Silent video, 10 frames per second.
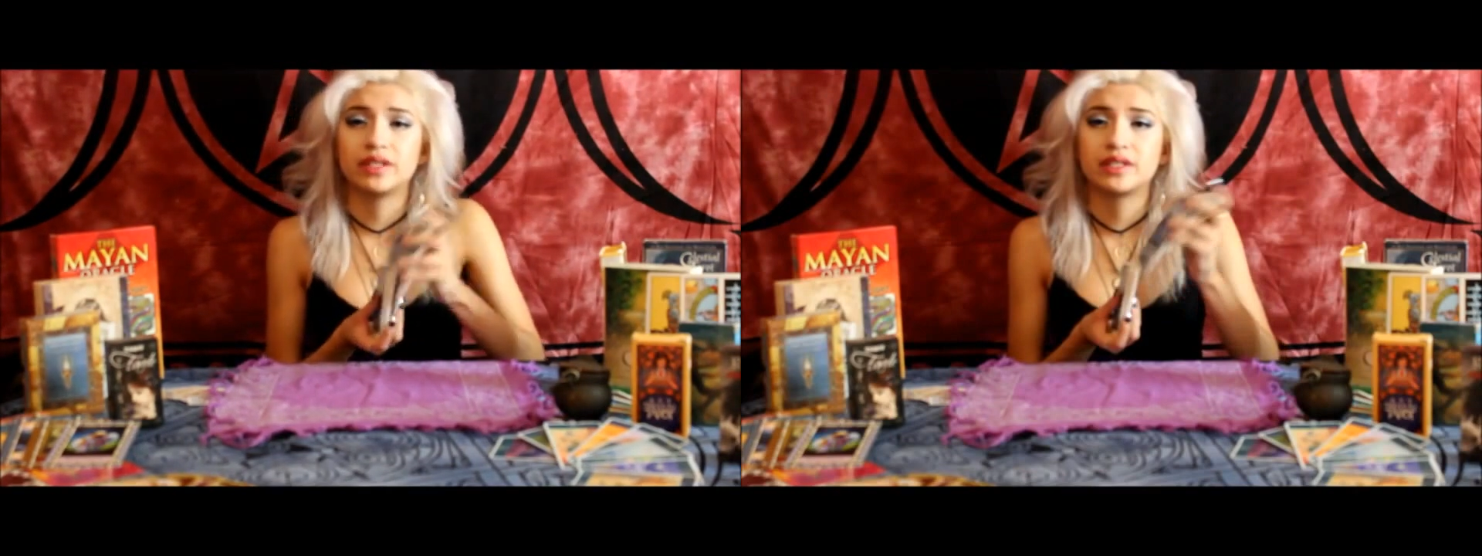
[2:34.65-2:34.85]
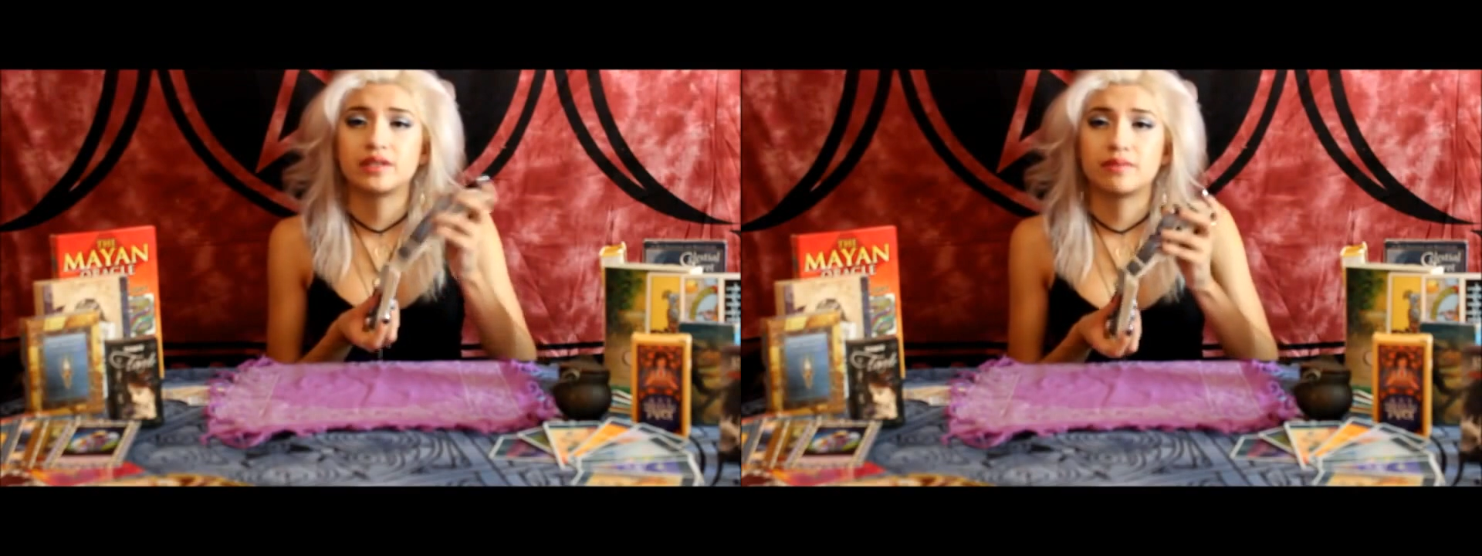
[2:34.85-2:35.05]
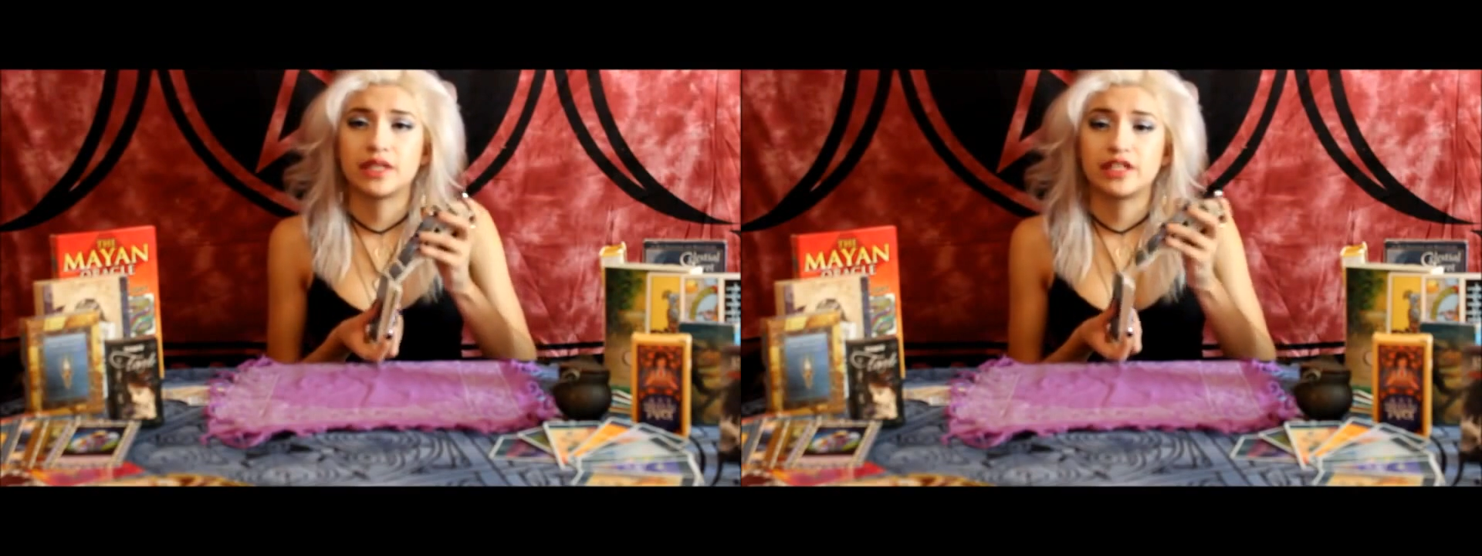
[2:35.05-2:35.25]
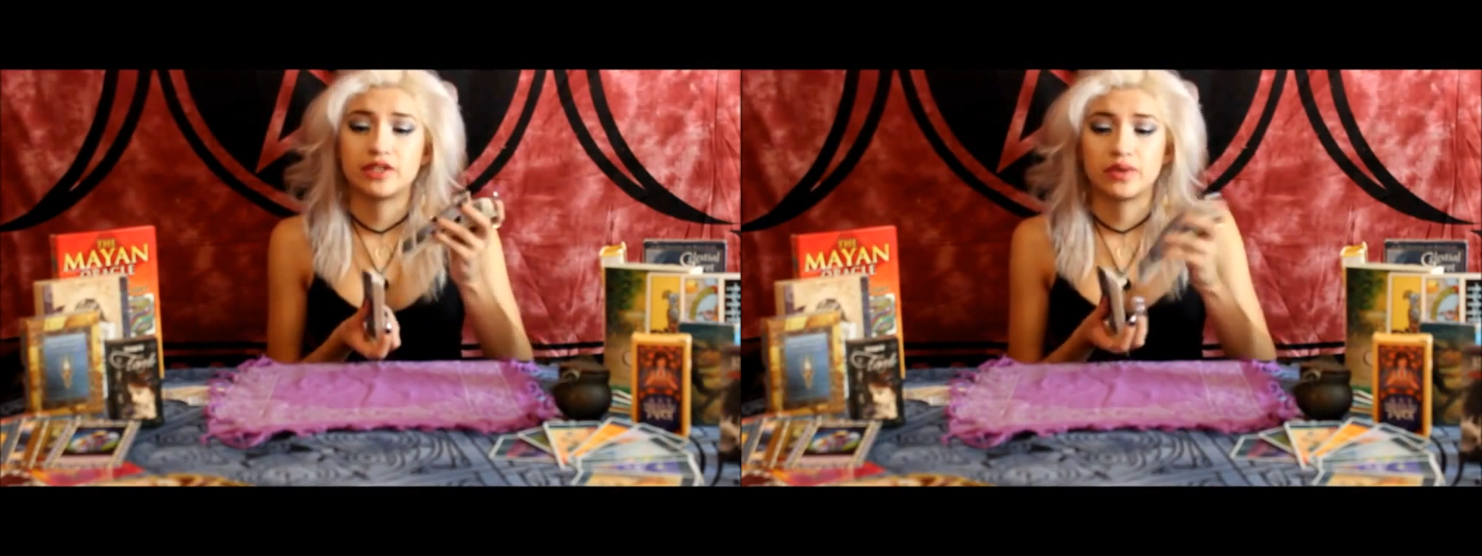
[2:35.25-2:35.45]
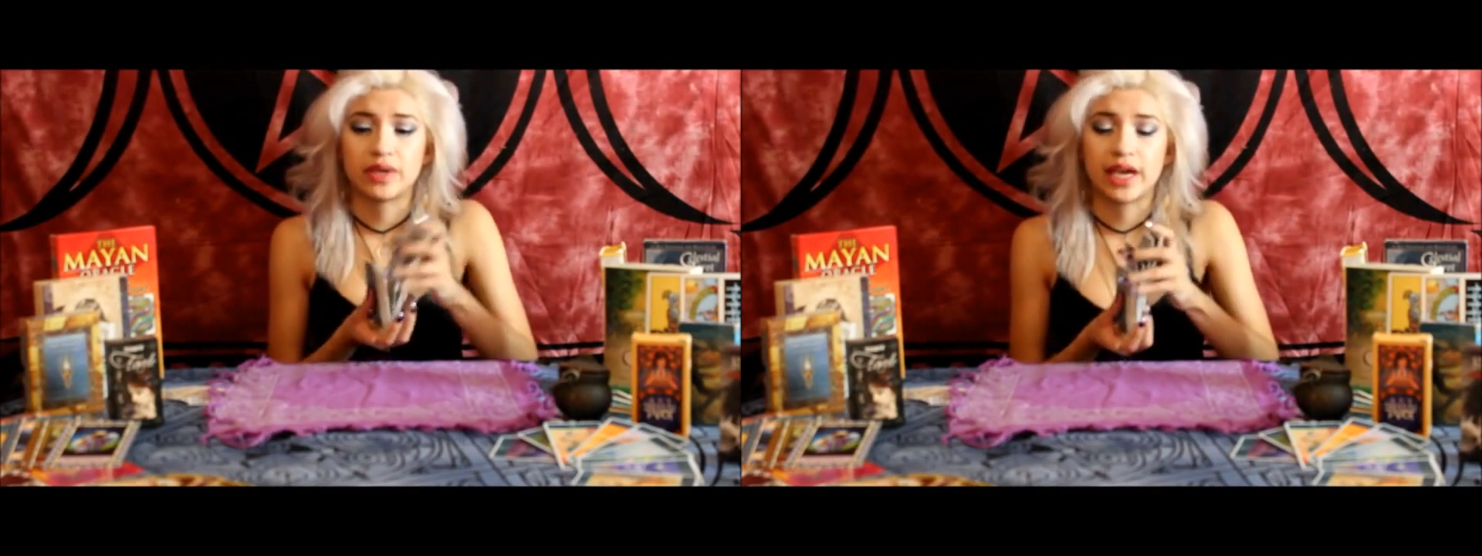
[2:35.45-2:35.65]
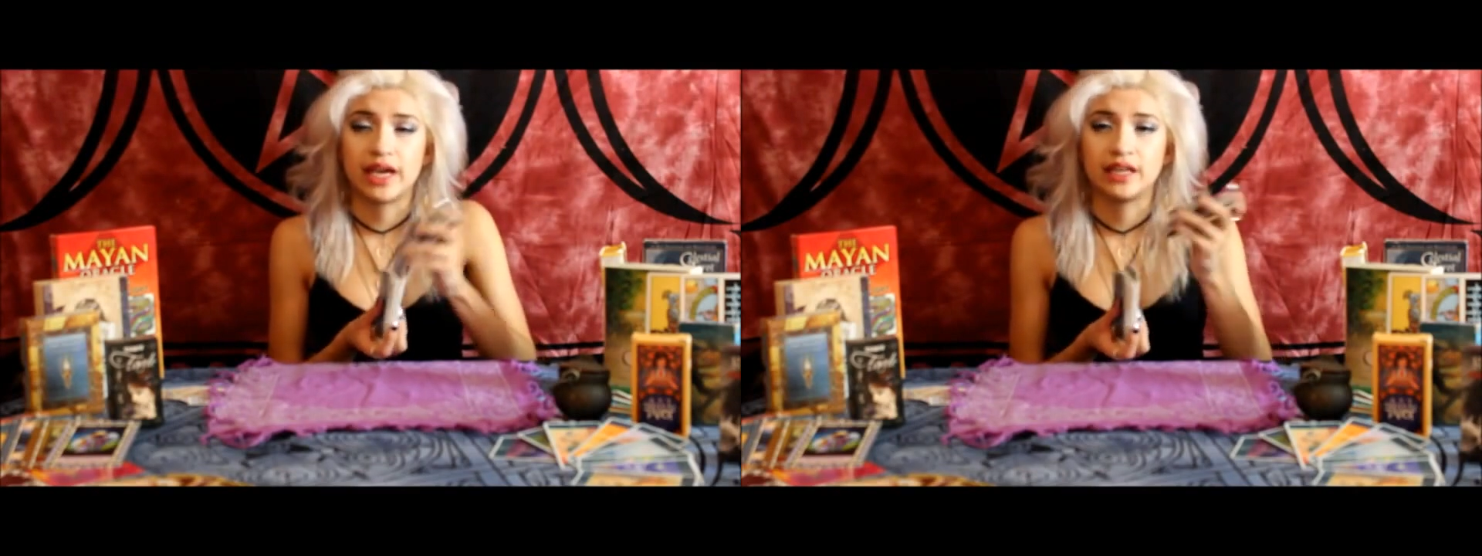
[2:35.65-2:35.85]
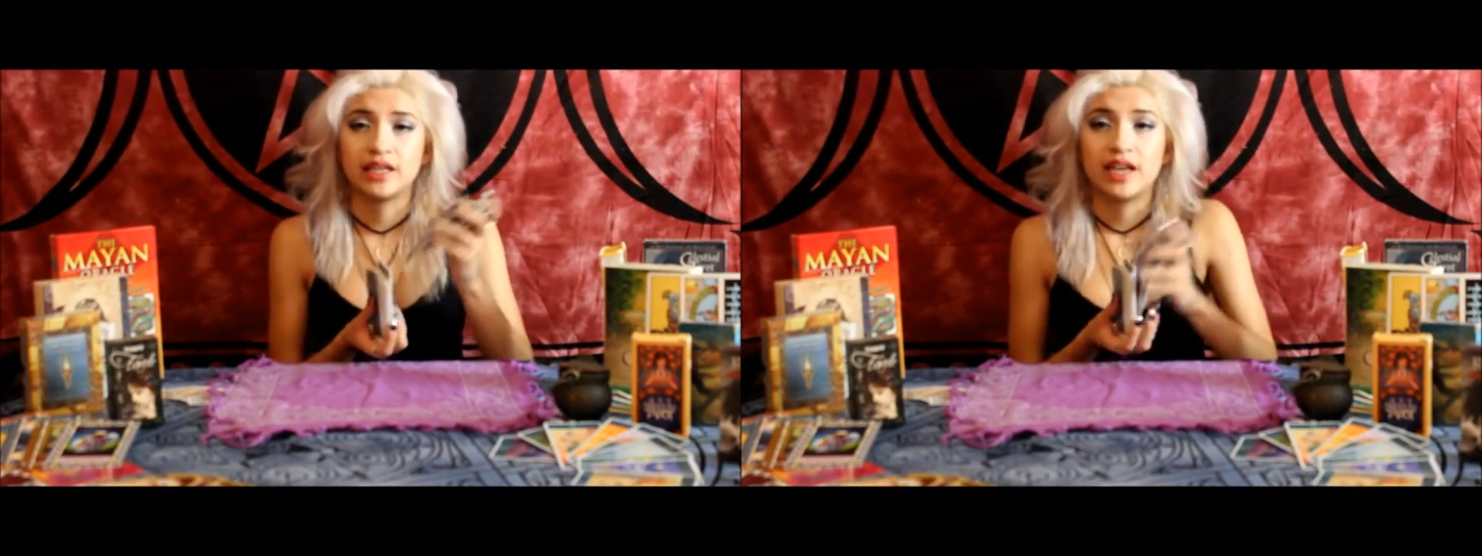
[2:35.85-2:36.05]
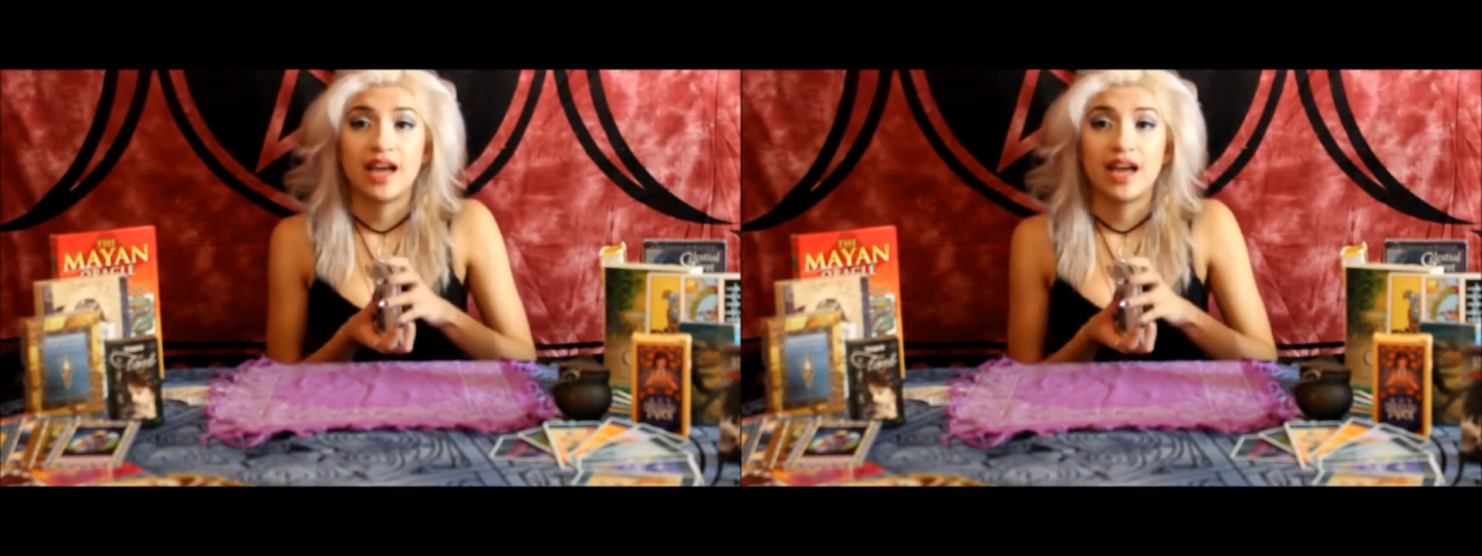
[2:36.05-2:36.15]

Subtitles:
these as much as you can.